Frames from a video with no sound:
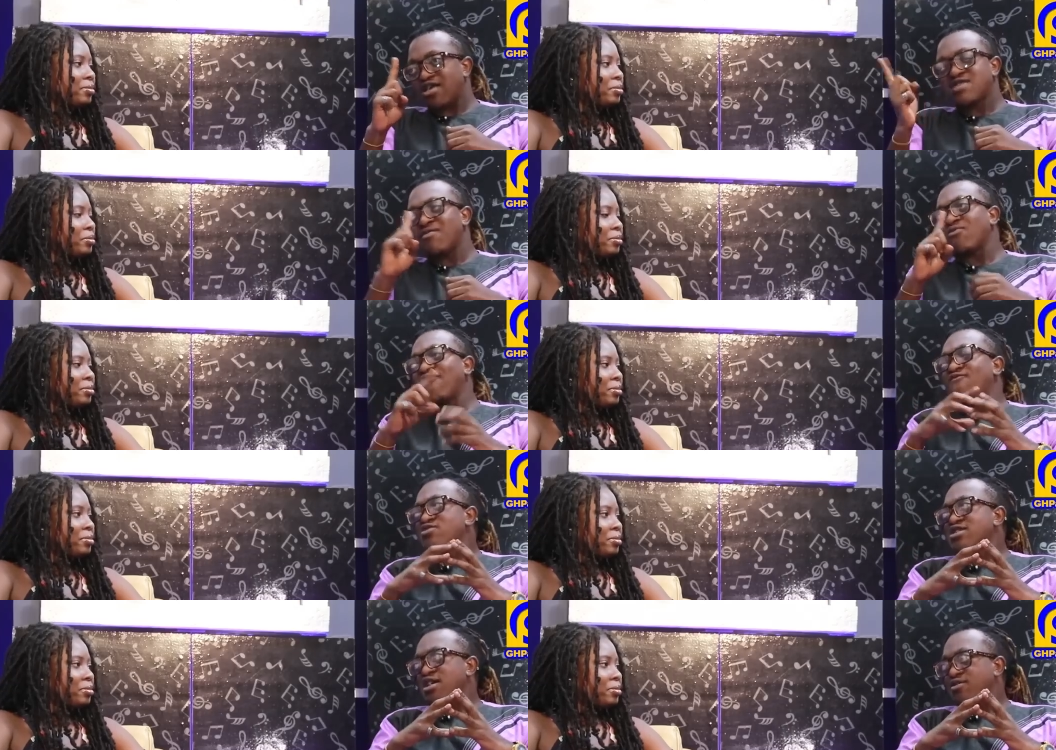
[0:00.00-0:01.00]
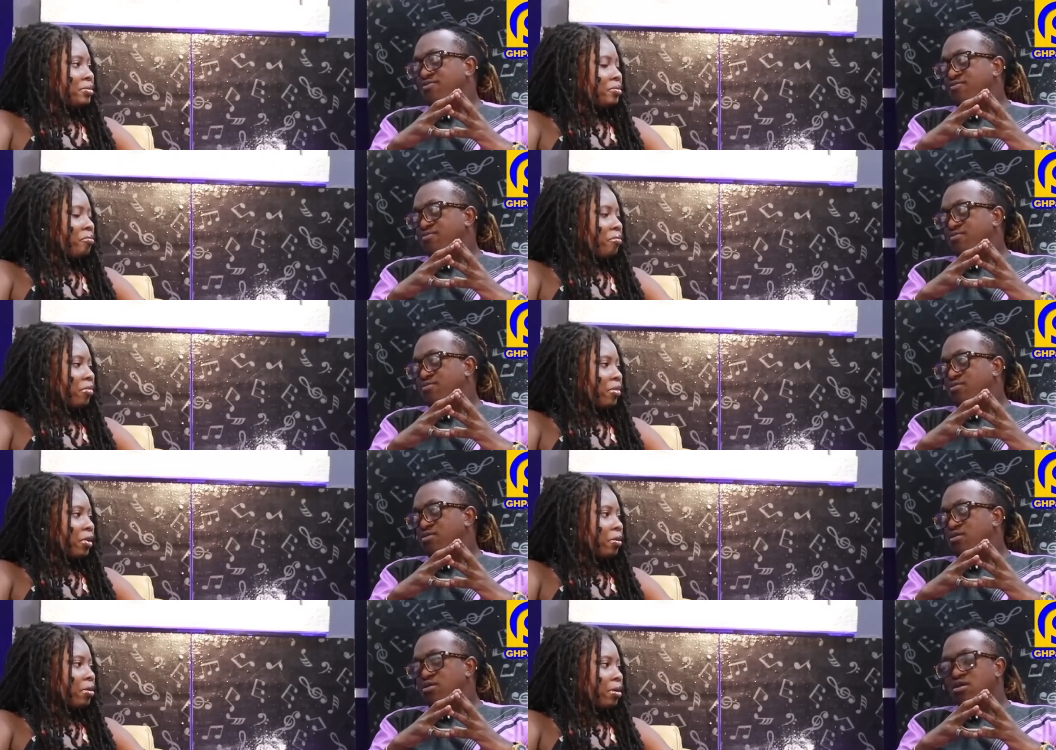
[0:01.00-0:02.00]
Speaker 1: and the Baku for the
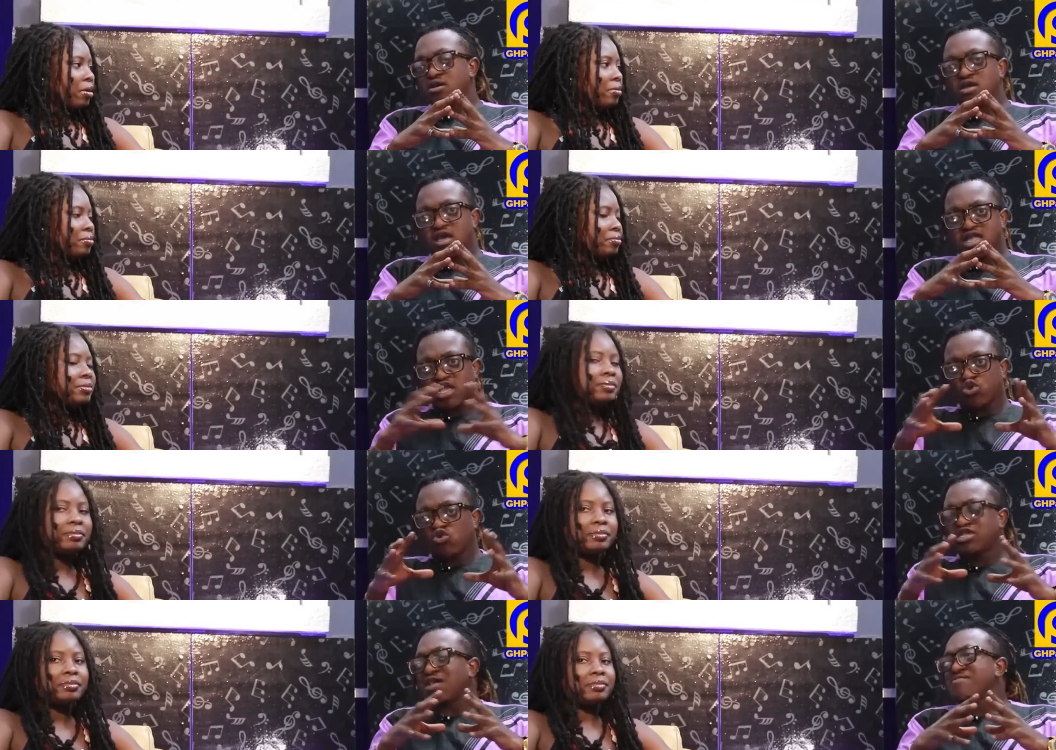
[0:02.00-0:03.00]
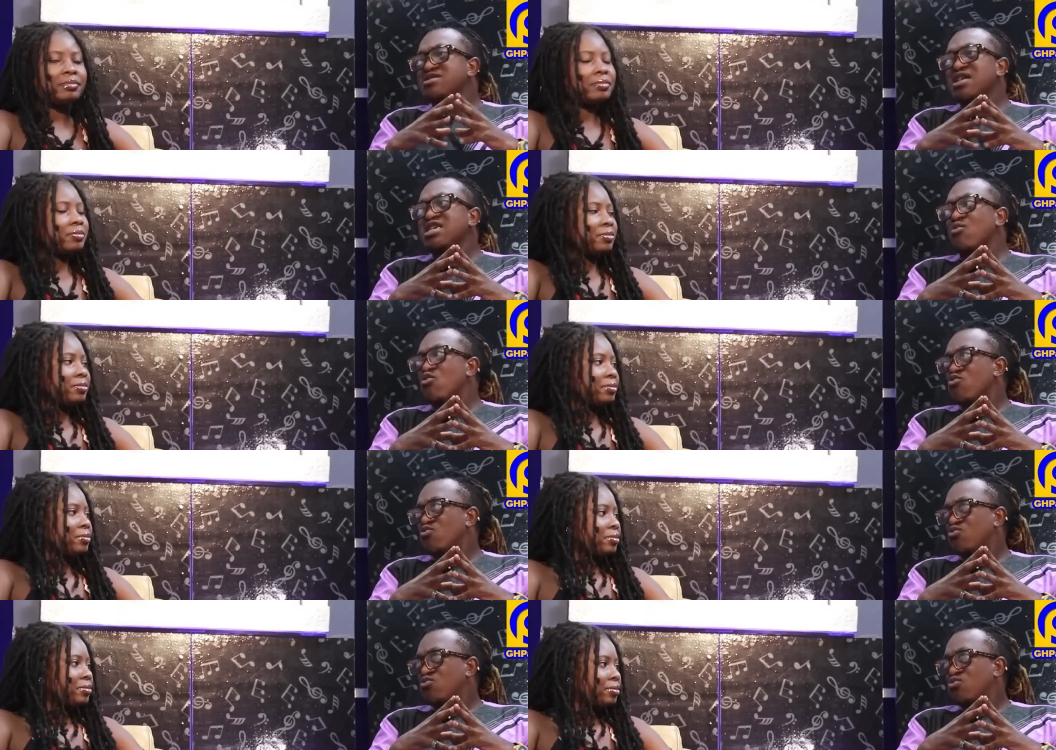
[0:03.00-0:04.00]
and a social media near Wallow.
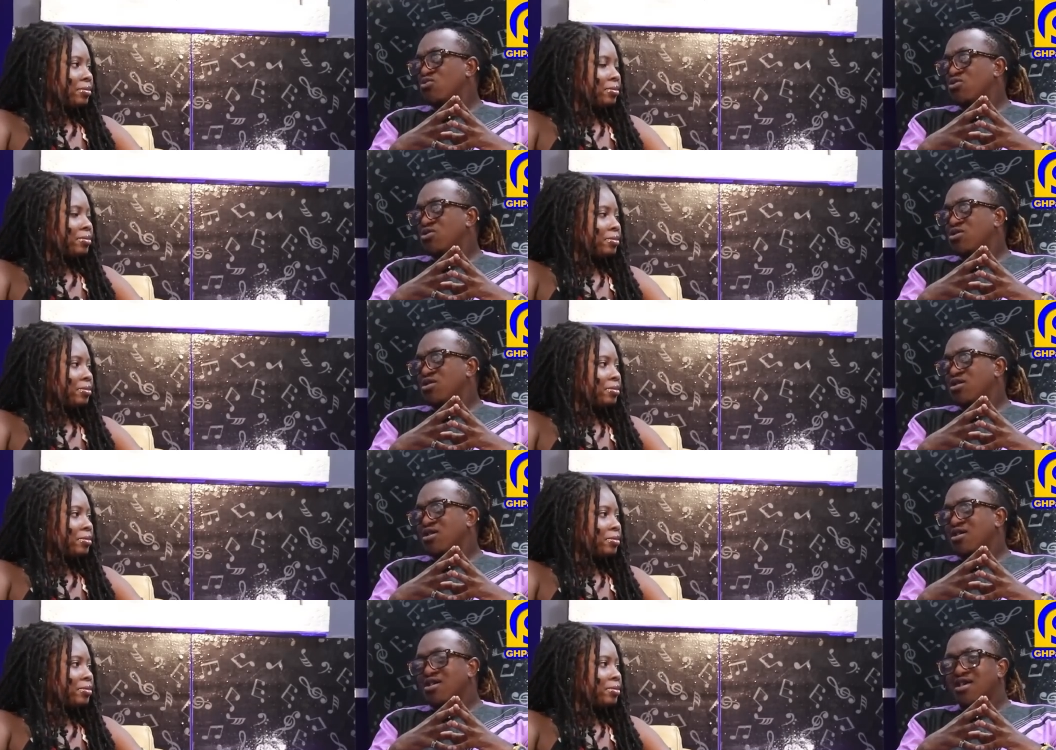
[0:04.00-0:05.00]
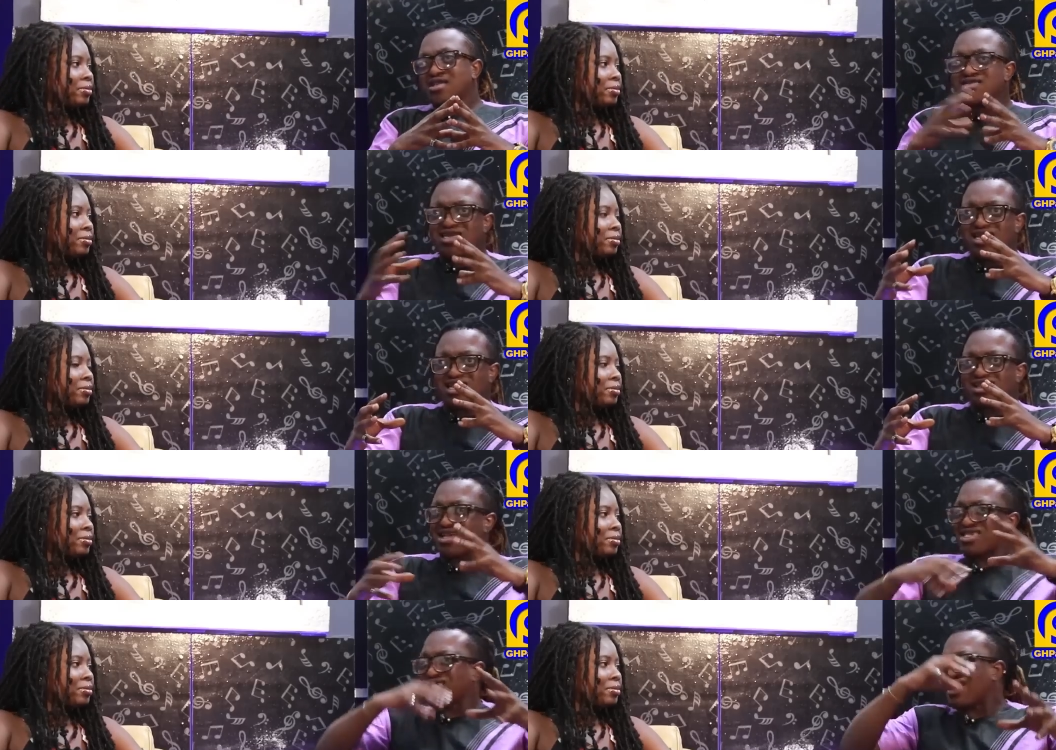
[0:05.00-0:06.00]
And yet,
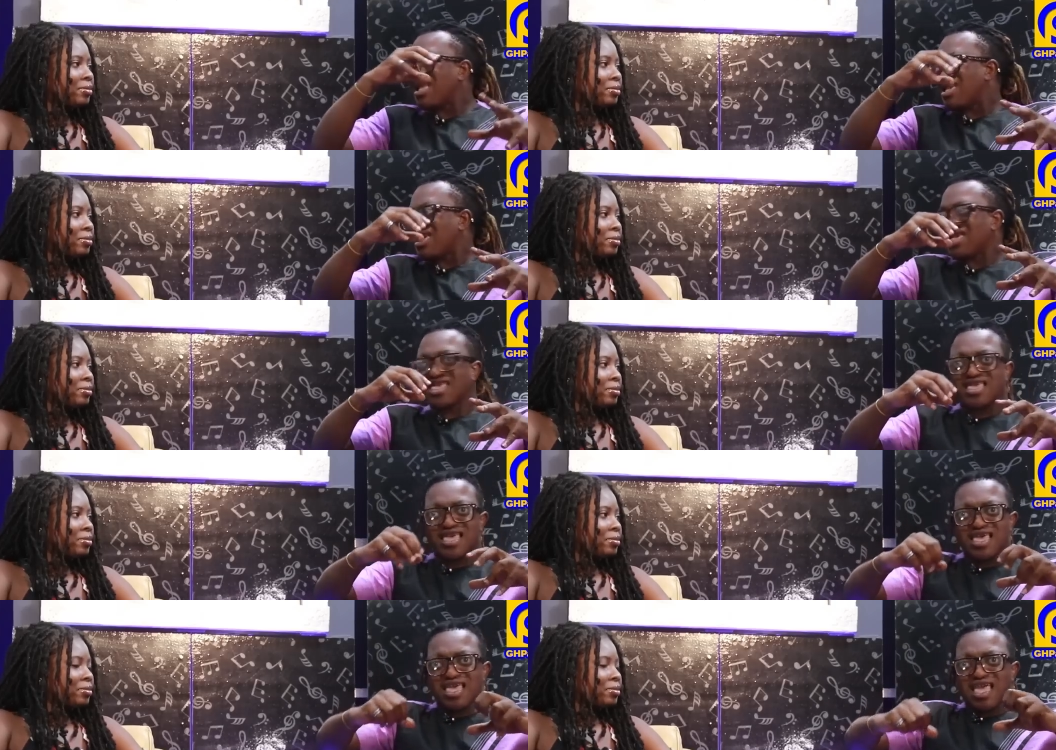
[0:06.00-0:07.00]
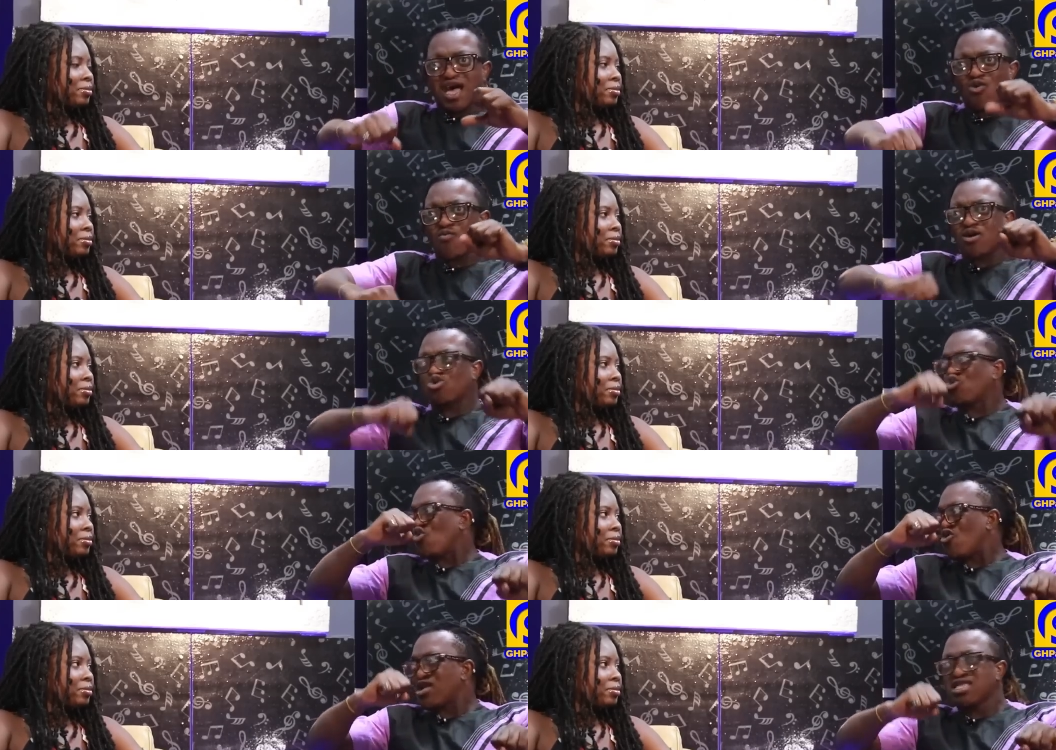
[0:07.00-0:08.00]
Cassane, I whom I
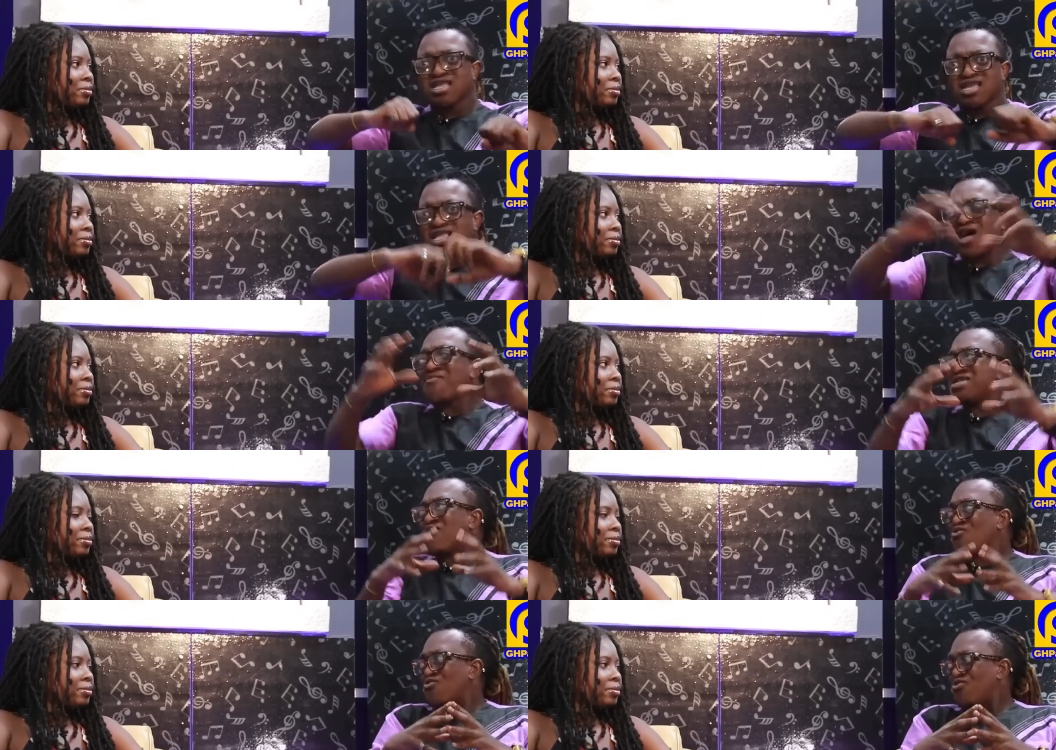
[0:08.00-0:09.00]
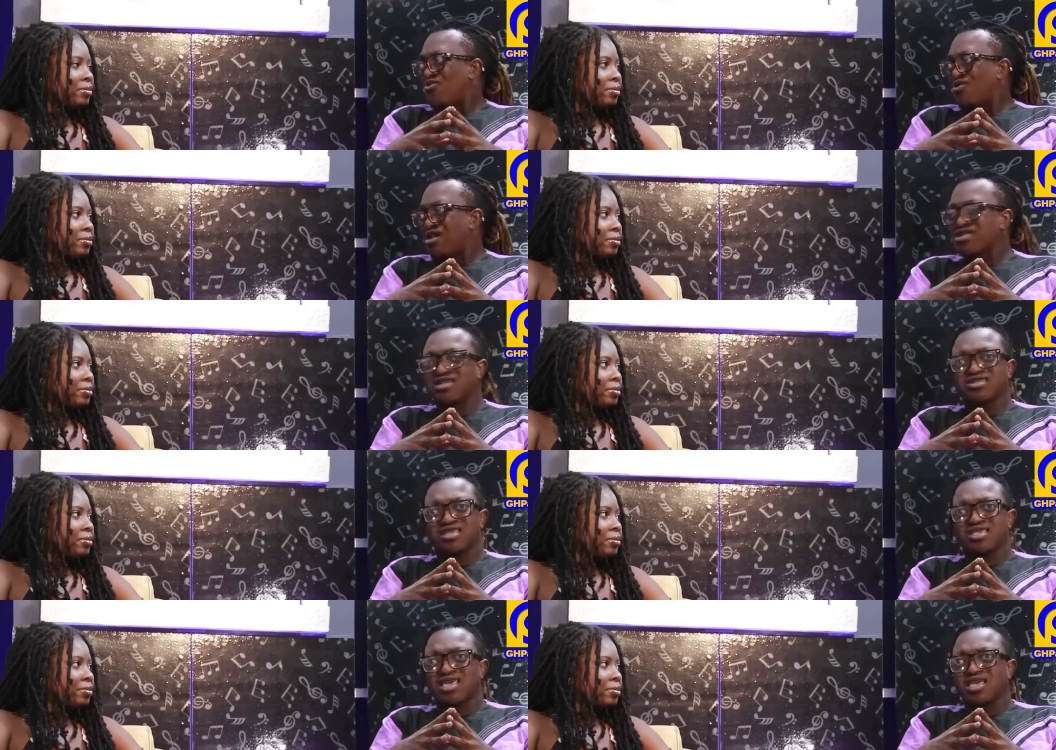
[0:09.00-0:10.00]
swore it did not by you. and the
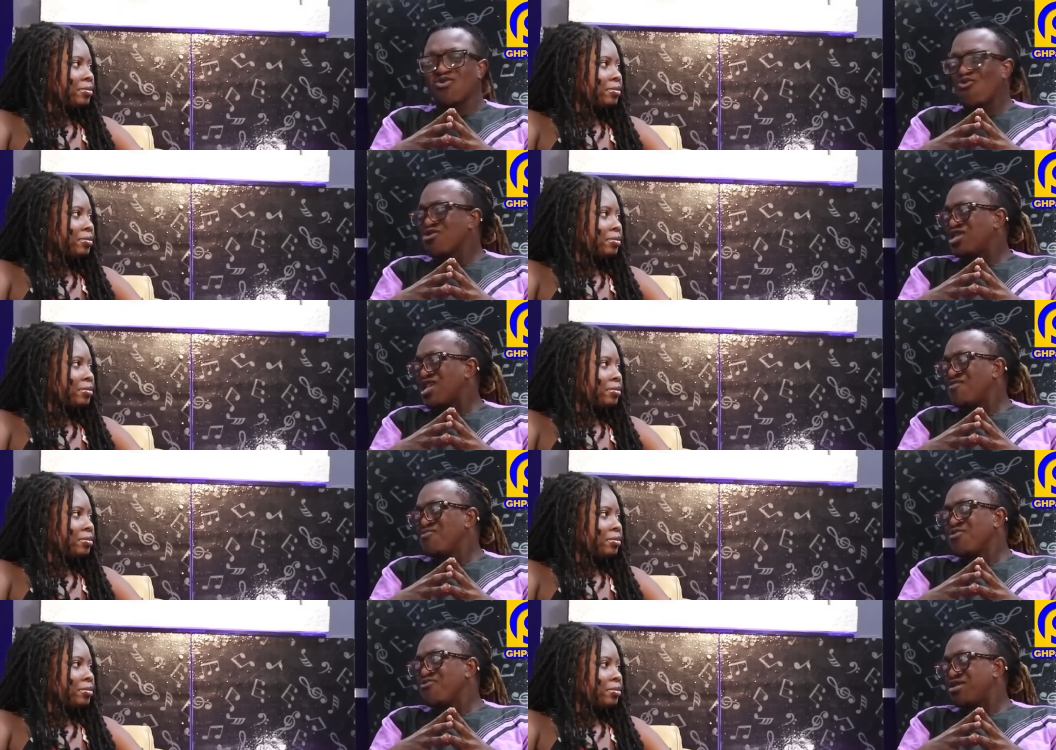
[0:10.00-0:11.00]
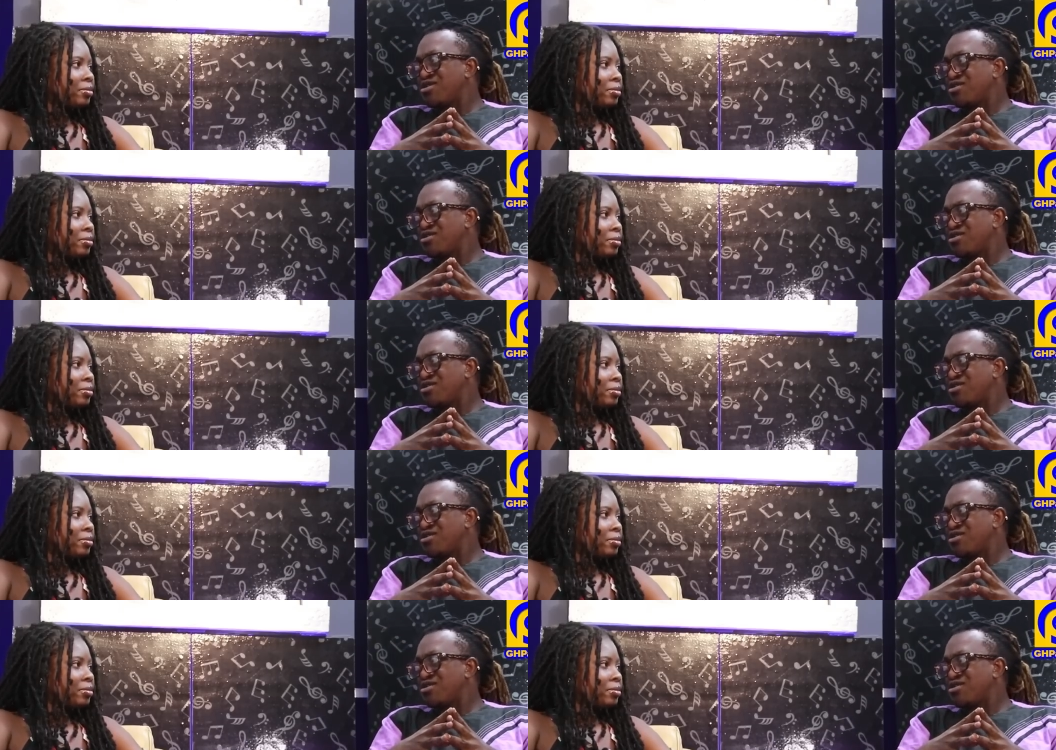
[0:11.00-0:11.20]
chess say, oh, yes, celebrate.